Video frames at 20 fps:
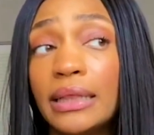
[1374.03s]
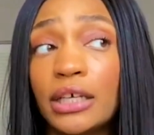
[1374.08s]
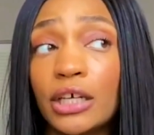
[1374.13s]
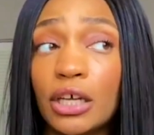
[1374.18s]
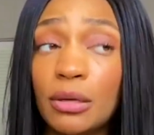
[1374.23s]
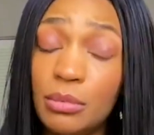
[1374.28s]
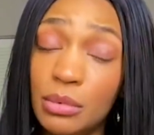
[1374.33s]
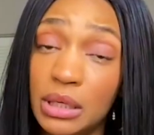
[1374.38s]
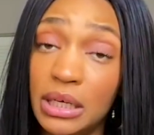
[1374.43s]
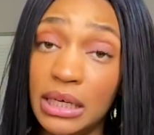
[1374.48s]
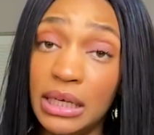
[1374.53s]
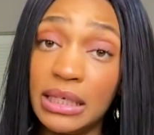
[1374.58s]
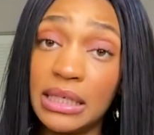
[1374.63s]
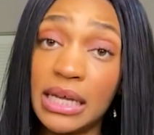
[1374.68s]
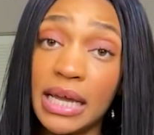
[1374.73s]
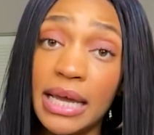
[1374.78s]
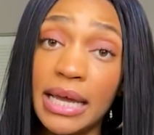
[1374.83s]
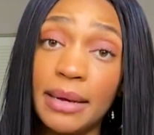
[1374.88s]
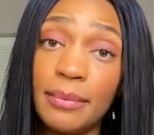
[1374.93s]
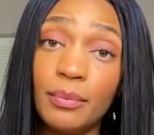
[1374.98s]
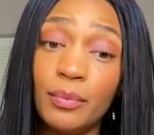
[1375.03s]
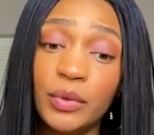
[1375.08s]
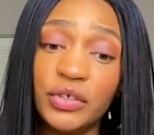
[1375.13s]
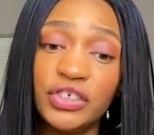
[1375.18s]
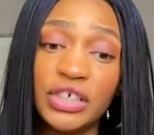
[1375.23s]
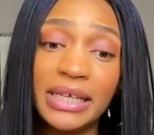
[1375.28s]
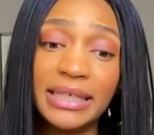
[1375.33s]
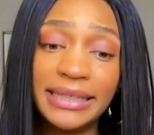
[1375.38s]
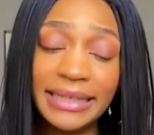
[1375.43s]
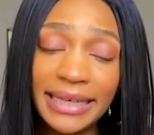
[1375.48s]
the community tab,
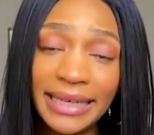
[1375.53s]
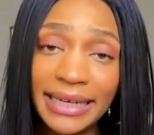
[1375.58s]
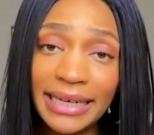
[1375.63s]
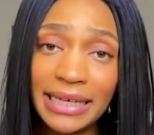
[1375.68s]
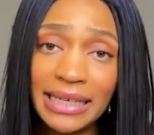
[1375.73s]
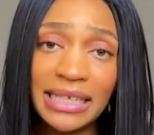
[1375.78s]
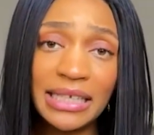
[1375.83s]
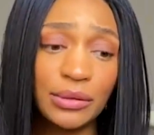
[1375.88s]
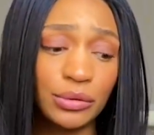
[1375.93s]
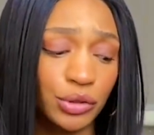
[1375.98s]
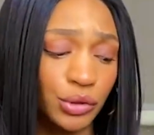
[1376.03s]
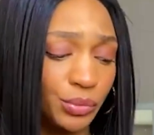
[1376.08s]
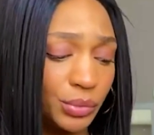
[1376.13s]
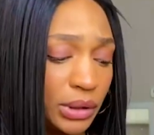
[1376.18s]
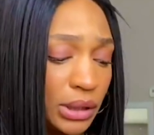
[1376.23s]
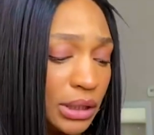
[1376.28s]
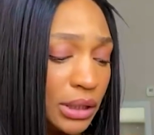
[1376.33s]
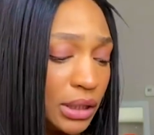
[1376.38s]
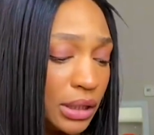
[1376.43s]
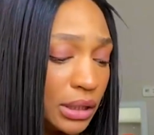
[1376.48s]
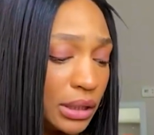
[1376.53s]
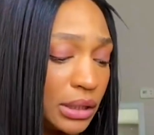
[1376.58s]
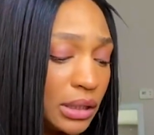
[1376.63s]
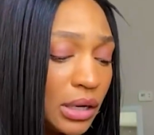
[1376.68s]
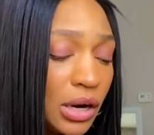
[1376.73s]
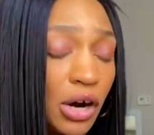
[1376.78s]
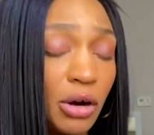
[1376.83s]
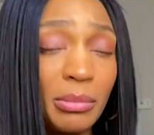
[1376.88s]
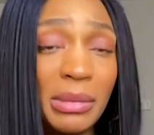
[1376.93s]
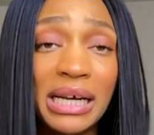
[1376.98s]
which I did. And it was a really
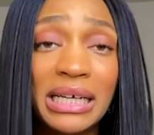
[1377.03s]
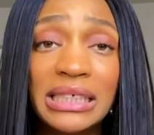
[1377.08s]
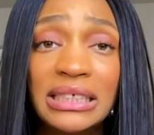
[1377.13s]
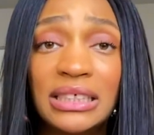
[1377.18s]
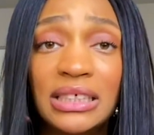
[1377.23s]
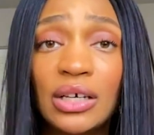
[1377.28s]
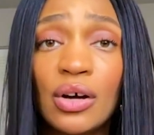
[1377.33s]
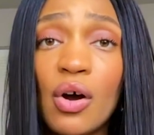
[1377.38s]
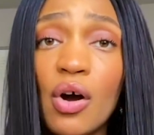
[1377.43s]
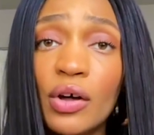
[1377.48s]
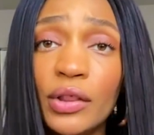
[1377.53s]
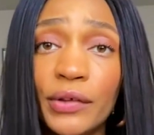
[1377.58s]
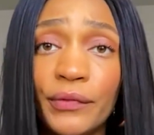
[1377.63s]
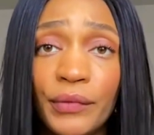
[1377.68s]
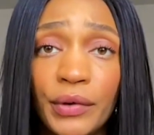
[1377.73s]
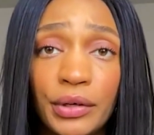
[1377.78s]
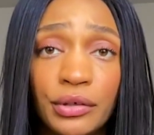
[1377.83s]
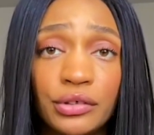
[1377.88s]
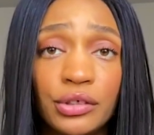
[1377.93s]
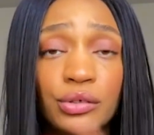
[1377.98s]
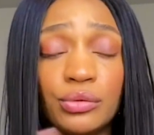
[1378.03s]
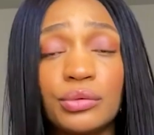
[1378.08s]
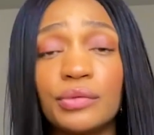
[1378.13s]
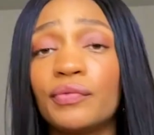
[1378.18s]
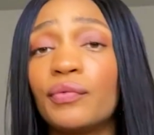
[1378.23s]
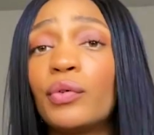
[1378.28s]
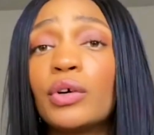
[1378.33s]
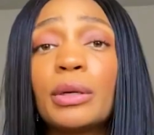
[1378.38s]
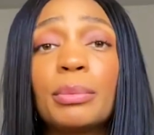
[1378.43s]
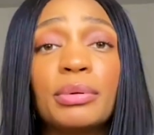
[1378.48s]
good Armani sale. All the fragrances
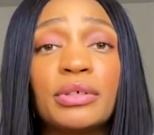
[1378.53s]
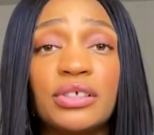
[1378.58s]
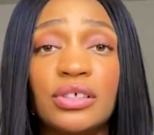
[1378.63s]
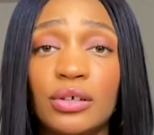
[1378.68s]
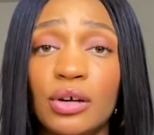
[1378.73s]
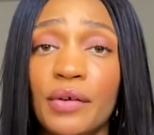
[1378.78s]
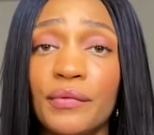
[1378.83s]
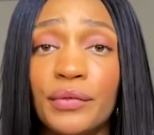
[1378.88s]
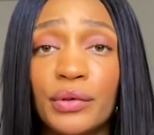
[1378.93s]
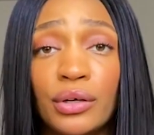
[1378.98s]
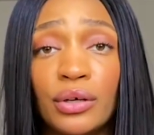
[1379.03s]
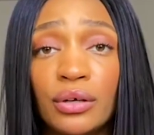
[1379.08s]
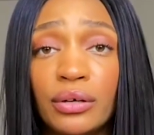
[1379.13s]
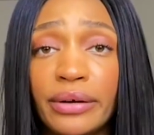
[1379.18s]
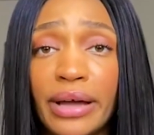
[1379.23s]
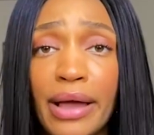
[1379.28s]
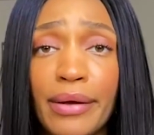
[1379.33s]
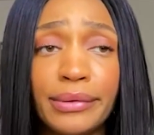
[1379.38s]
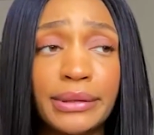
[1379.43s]
was 40% off drone.